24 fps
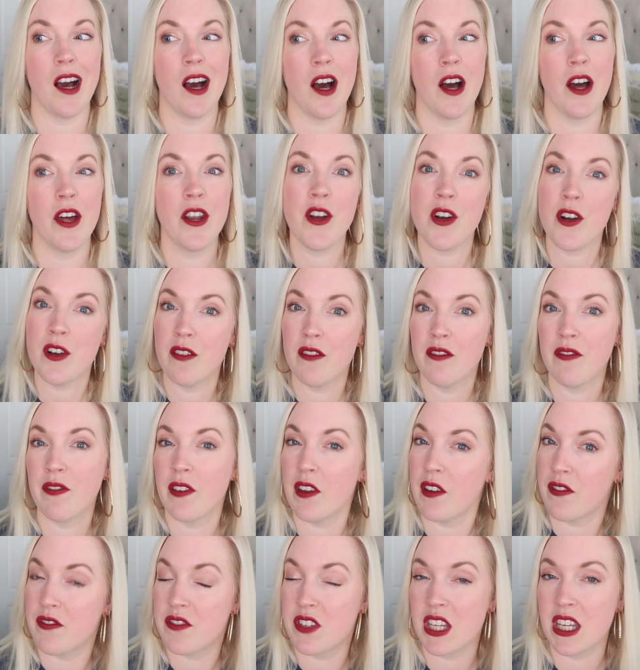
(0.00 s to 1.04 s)

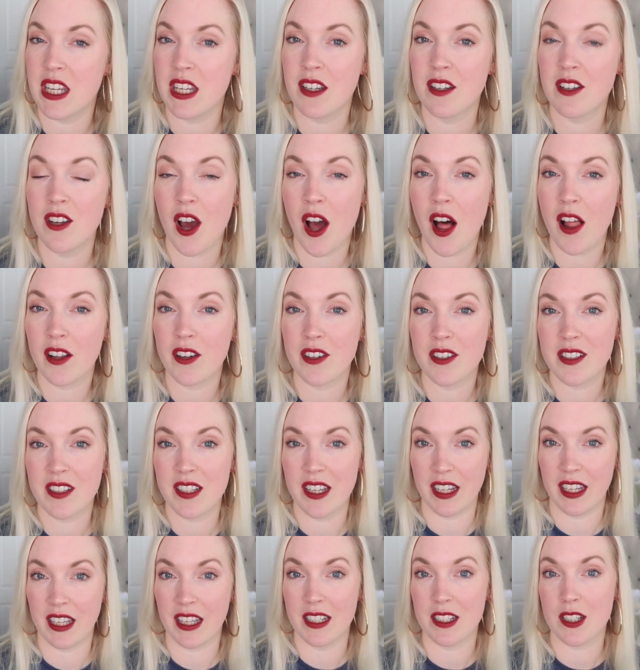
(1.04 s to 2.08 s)
$115
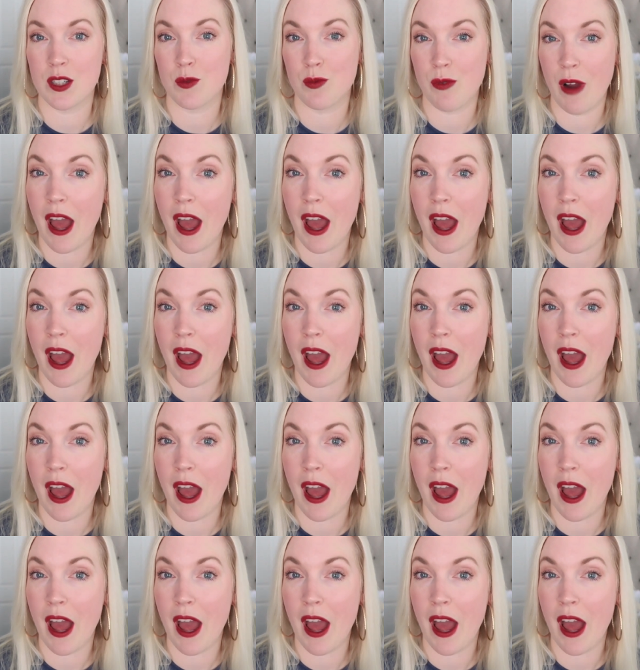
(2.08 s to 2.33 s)
tickets